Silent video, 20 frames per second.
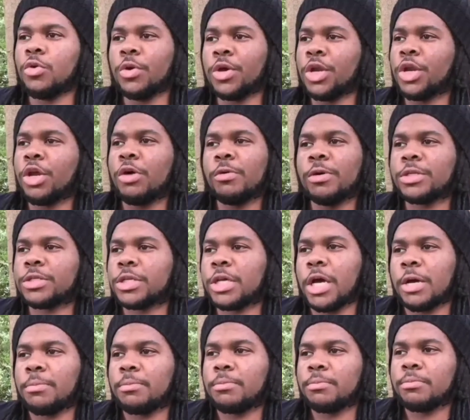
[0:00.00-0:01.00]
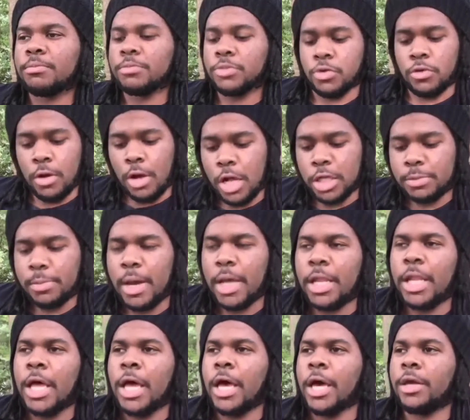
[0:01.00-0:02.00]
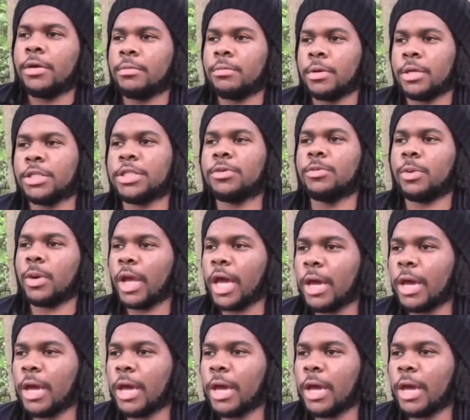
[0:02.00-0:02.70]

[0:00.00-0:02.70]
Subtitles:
You already know what's up. Cross my line and see